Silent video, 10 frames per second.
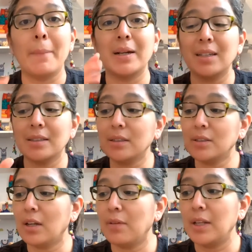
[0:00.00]
but this is
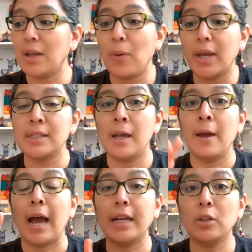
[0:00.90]
going to be the ways
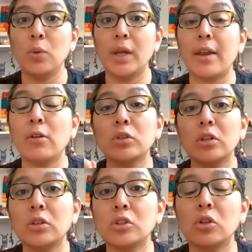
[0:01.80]
I do it, and also
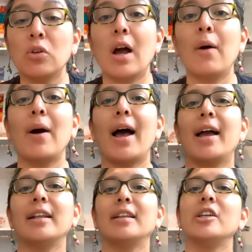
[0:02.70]
going to show you how
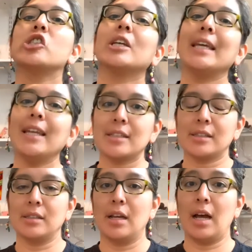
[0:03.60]
I teach
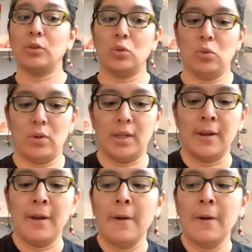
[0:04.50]
kids how to do it.